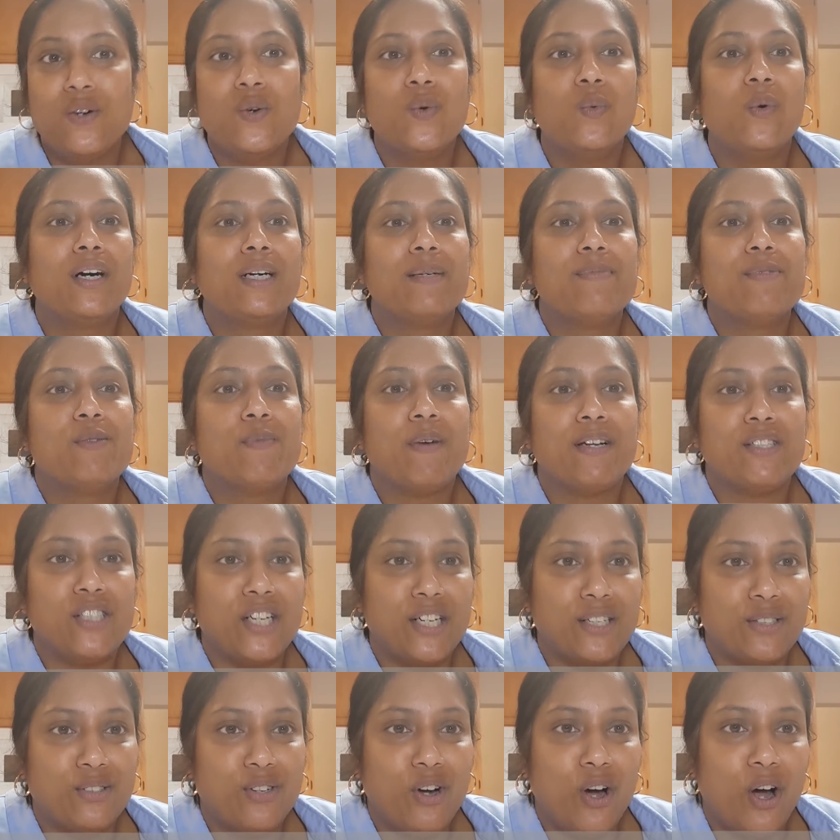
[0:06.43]
welcome to my
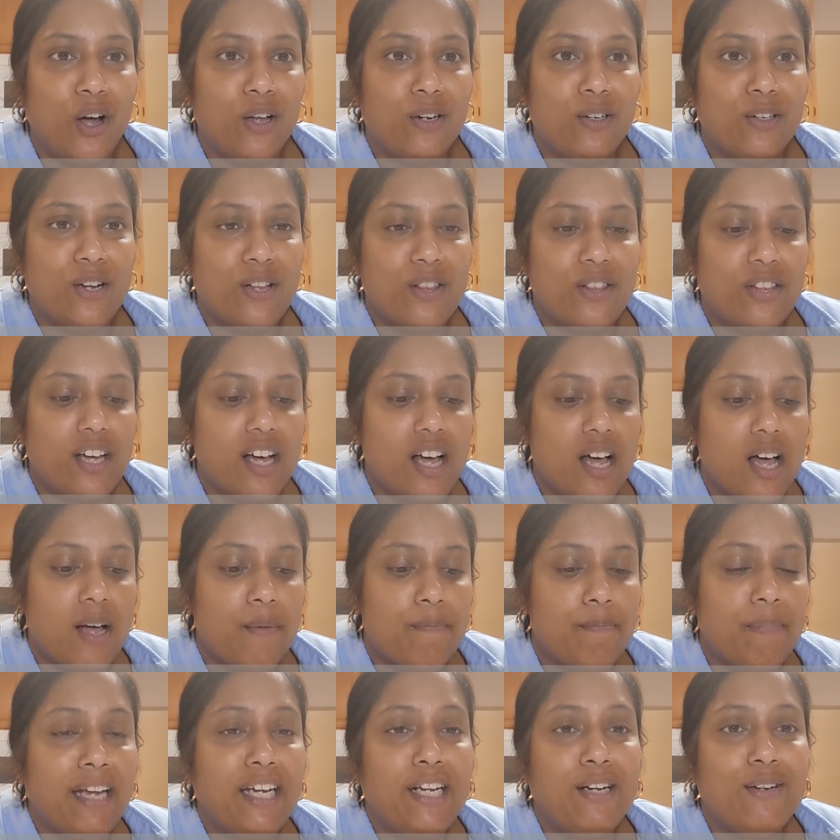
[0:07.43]
channel. On
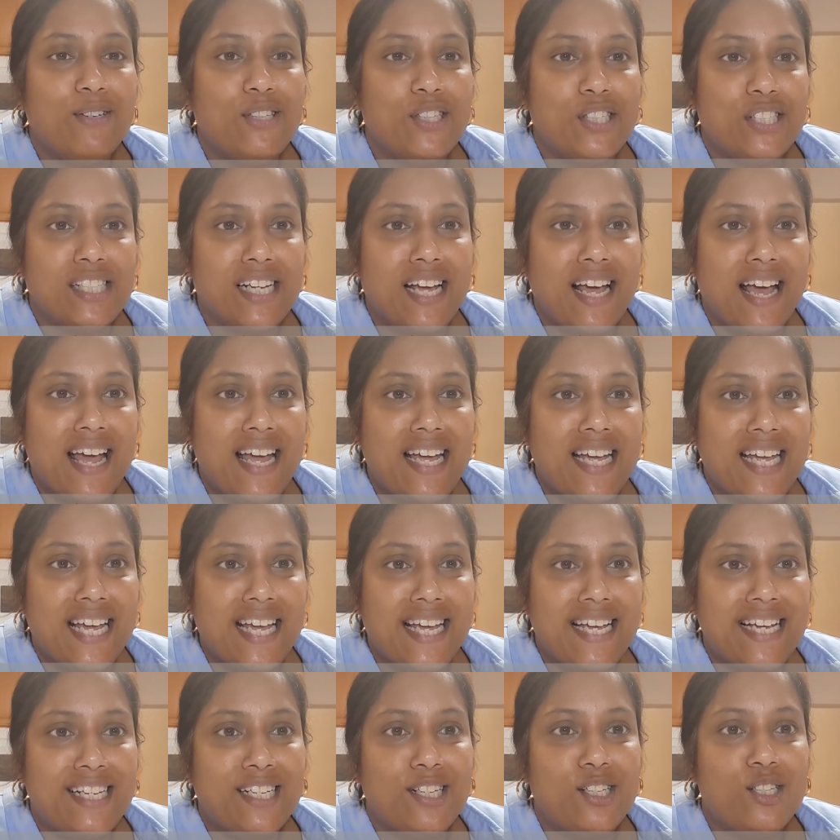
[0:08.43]
the menu today
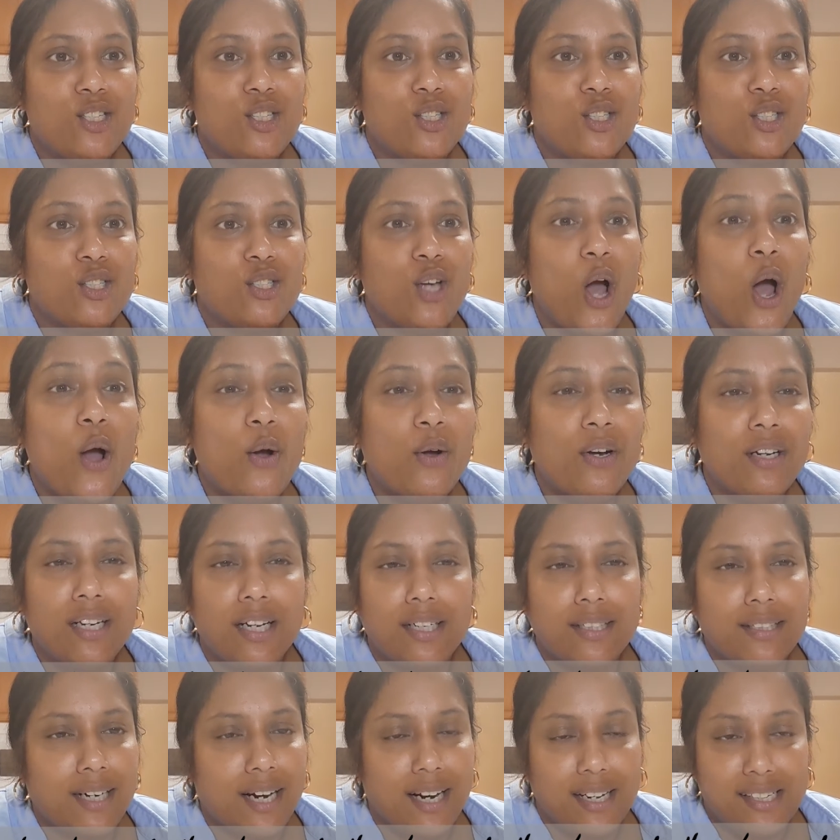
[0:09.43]
is
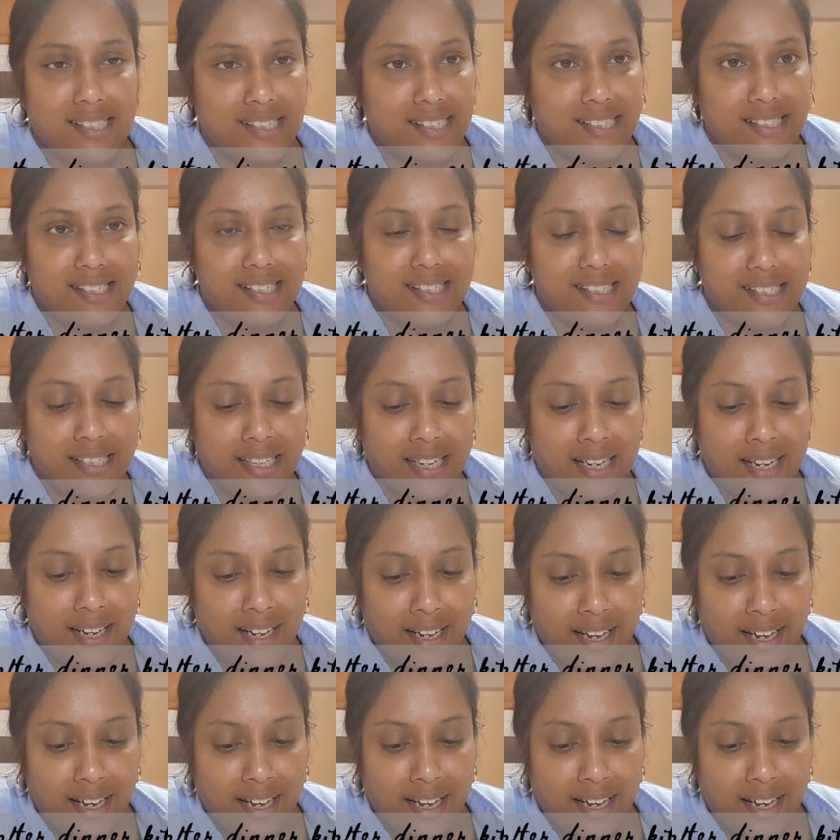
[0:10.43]
coconut clusters.